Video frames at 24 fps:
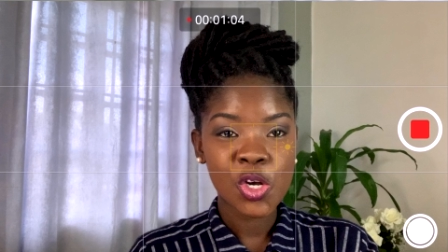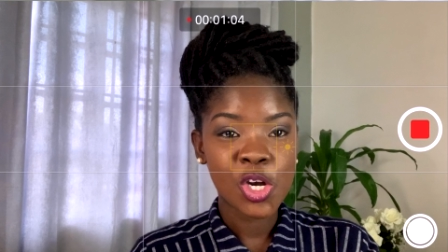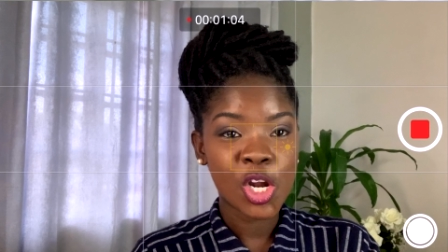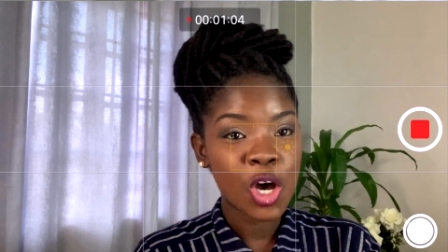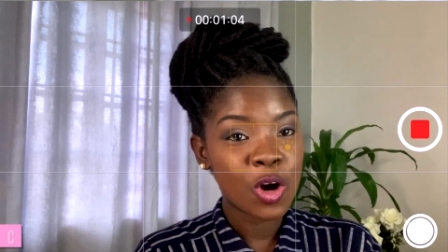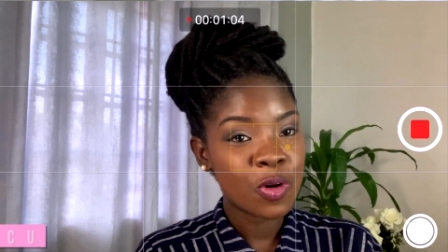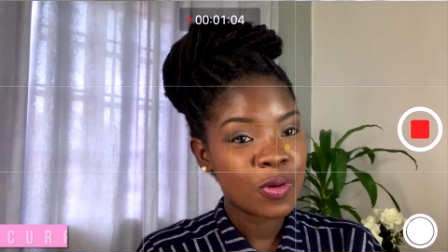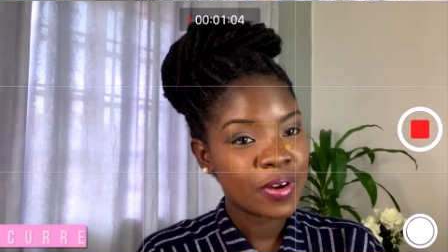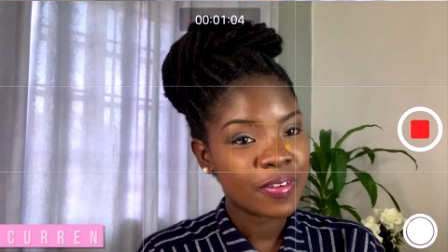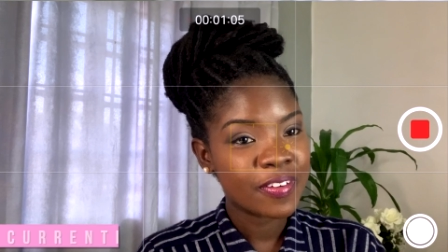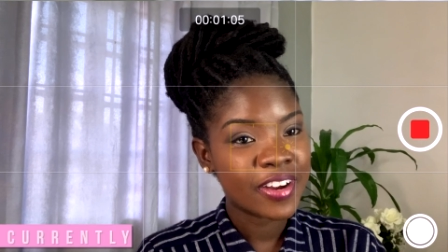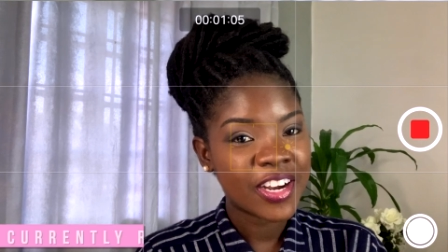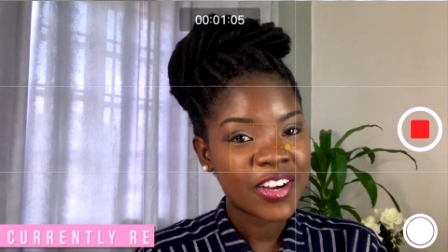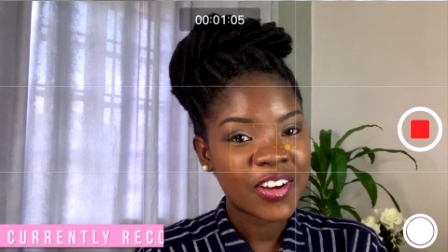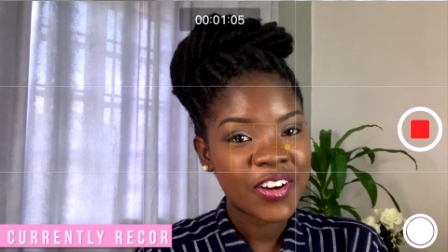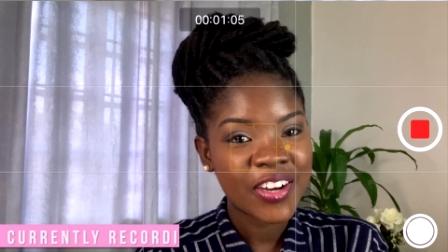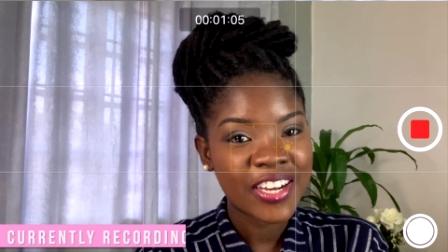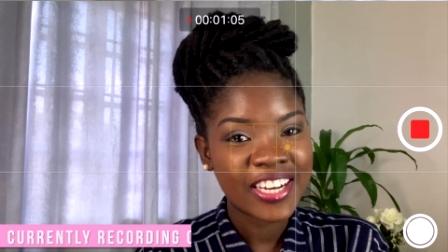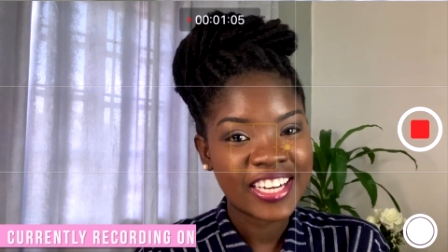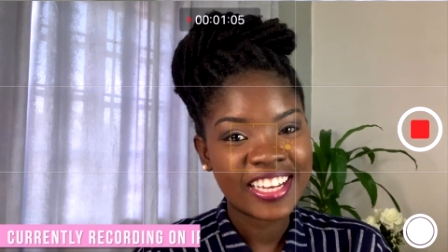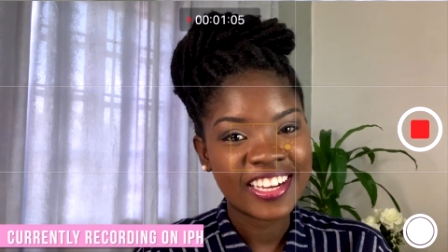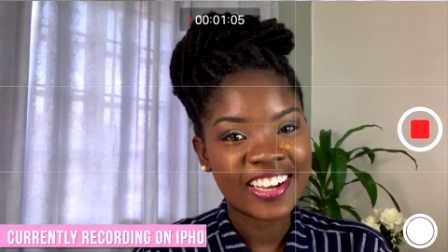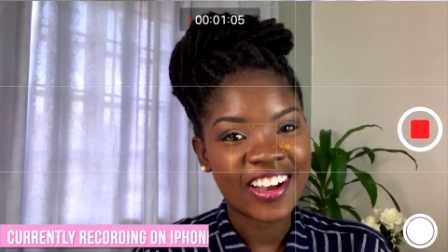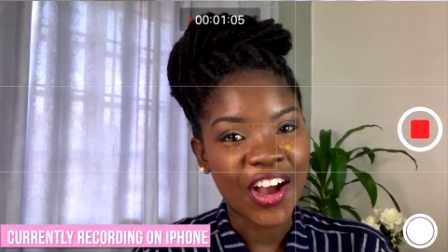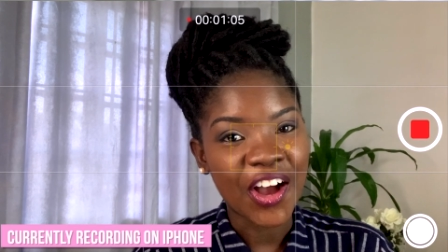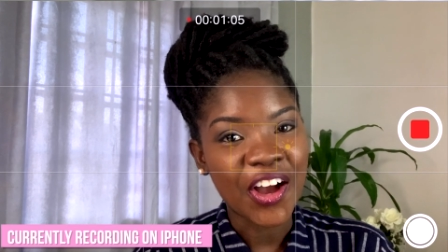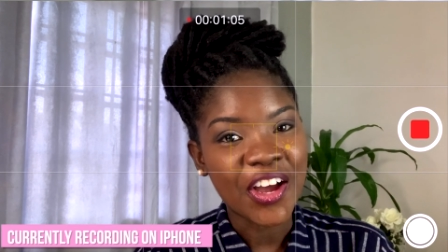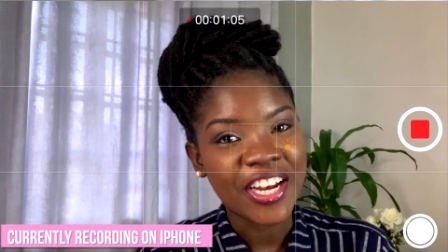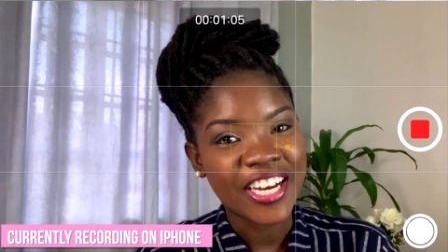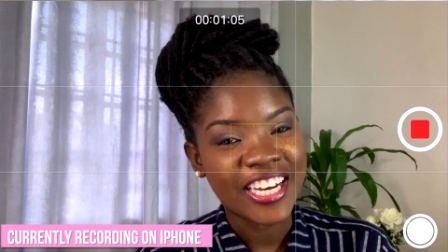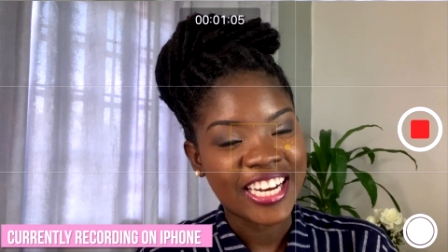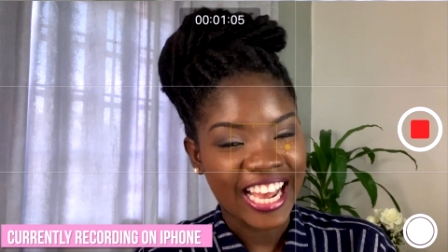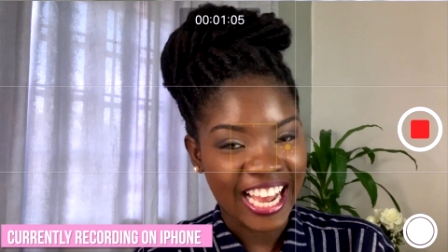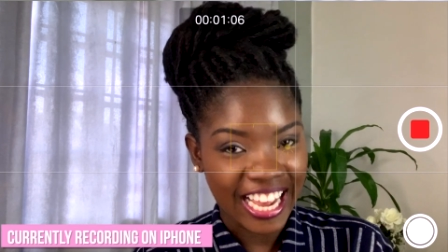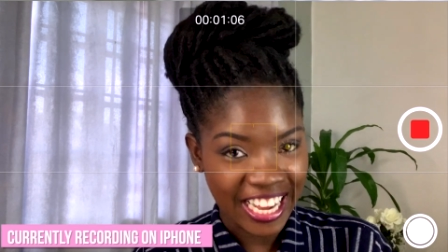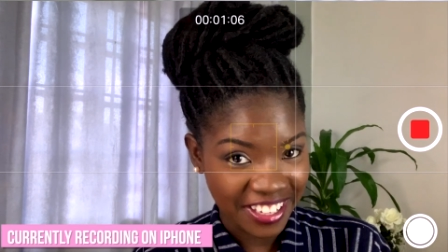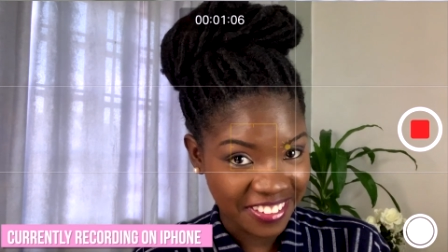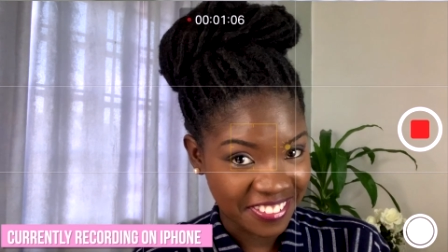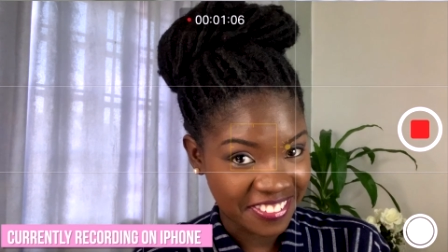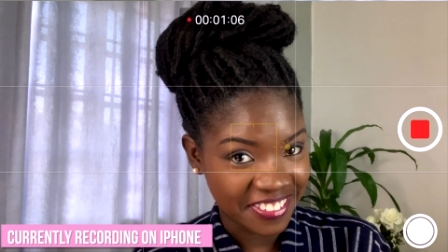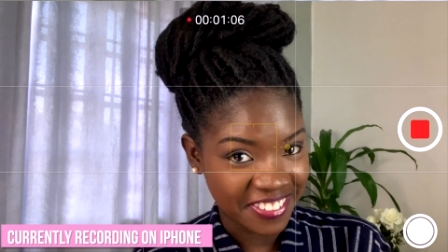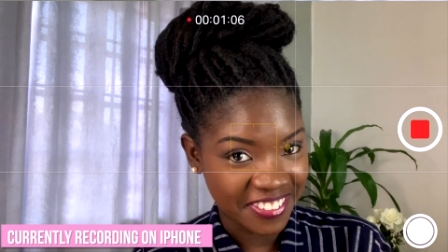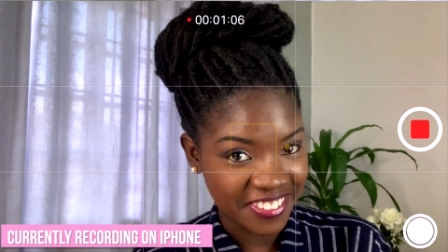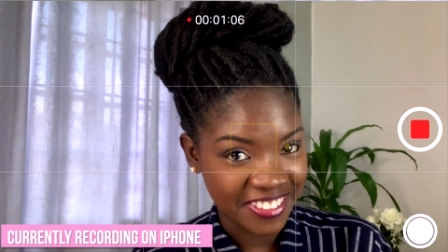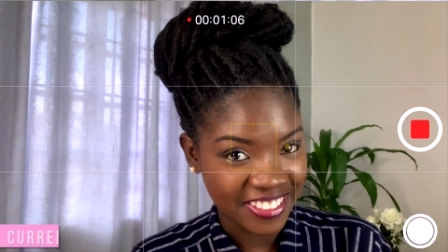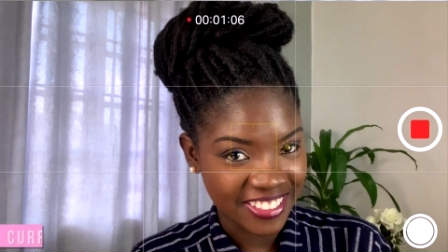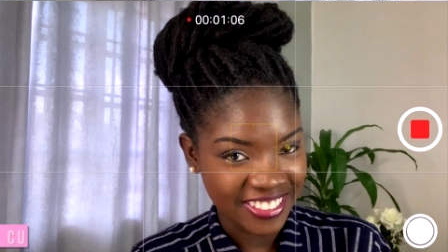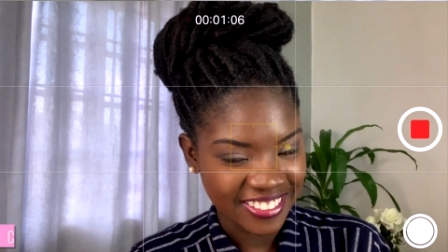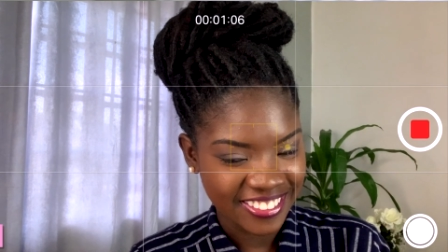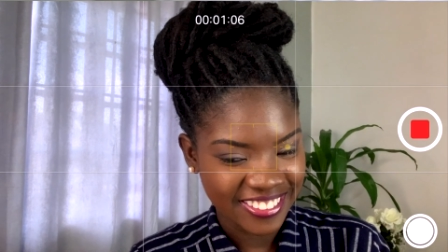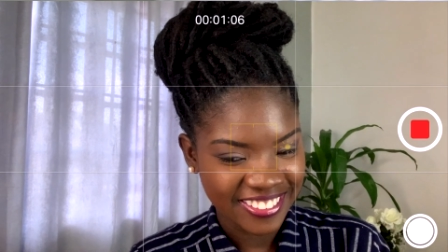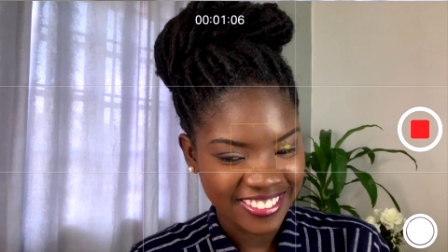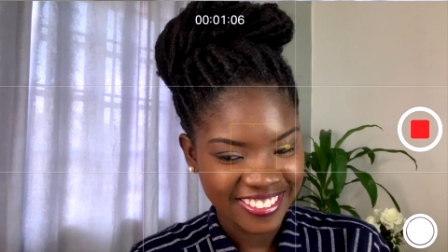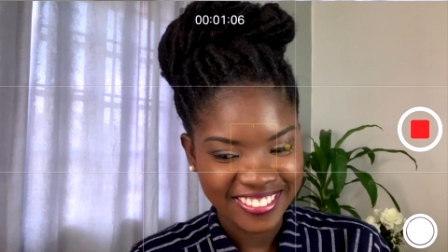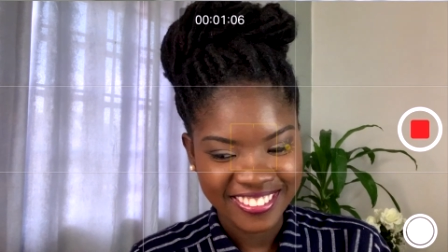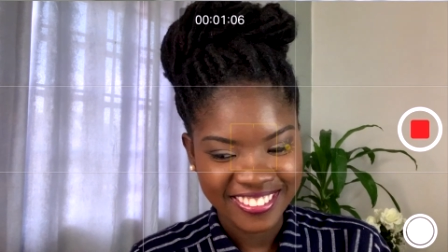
Now we're recording on the iPhone.